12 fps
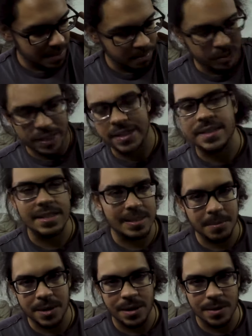place that
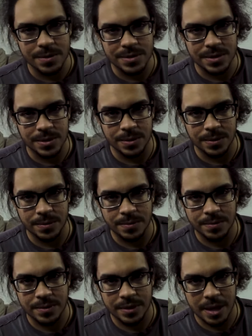somebody goes to
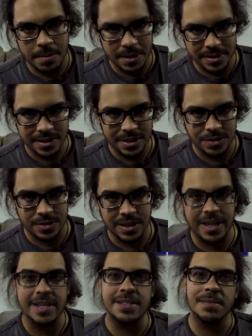that makes it
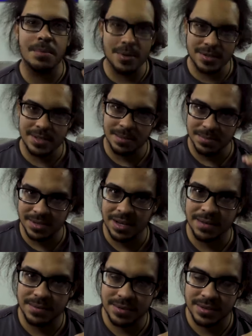interesting, it's the person
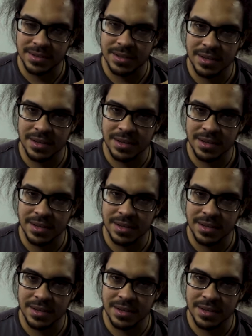themselves.